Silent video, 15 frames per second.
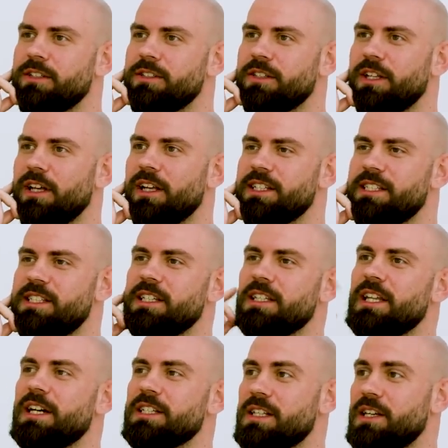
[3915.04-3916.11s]
So they're like
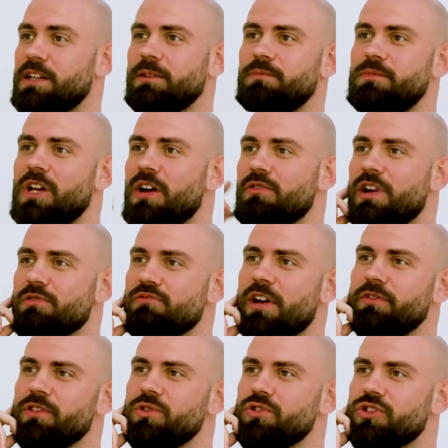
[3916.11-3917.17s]
seeing that as like a direct
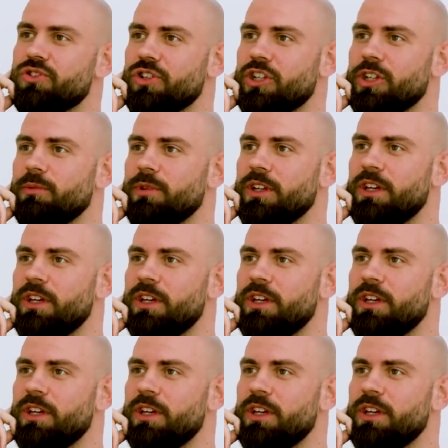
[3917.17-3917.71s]
revenue stream,